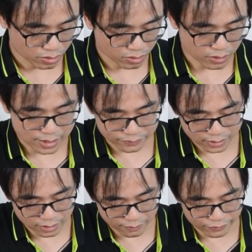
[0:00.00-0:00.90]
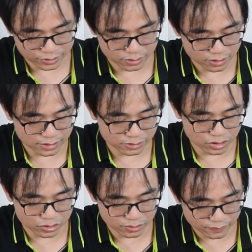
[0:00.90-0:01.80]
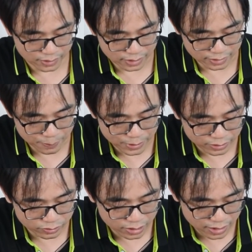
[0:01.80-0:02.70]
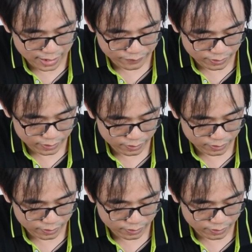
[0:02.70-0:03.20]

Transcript: All right, now first let's just connect back to the LAN